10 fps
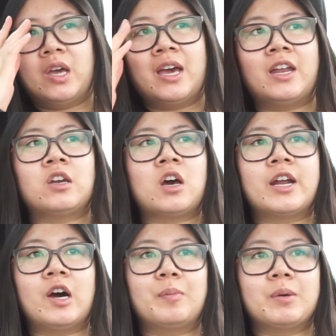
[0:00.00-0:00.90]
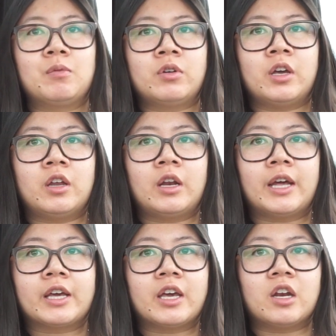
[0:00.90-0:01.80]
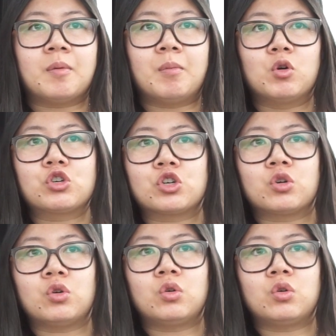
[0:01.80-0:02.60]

and not help people in like an emotional